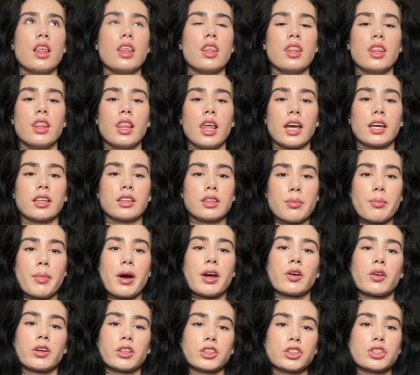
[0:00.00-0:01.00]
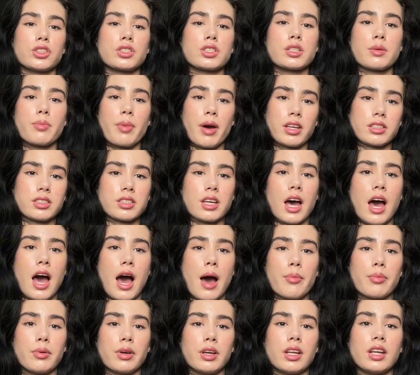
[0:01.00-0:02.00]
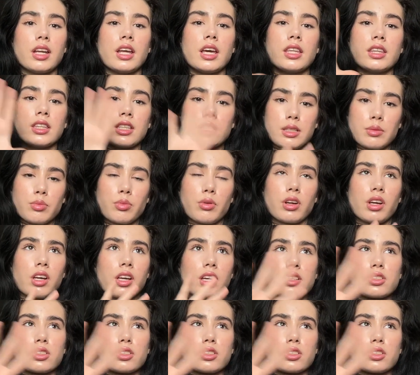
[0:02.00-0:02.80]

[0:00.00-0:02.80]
like the migration is about to happen in the spring.